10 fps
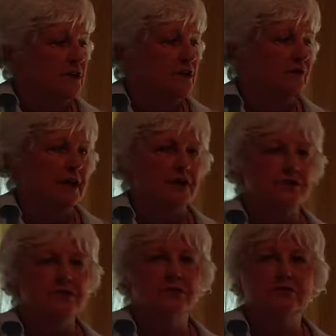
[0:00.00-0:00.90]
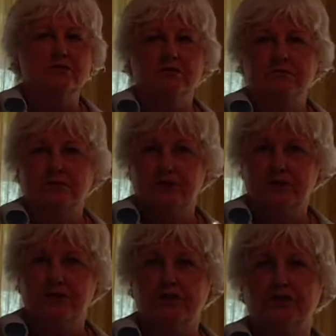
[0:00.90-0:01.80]
you've got
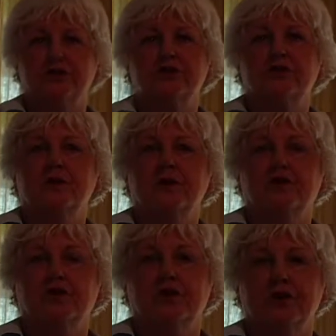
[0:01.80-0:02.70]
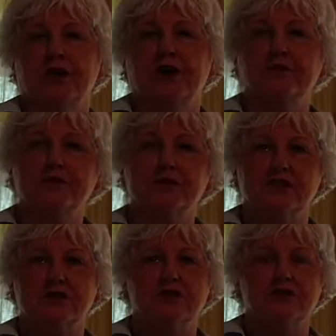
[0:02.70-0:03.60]
students who have learned how to
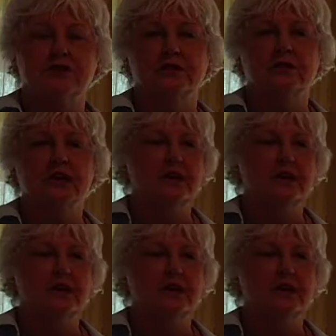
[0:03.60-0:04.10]
position,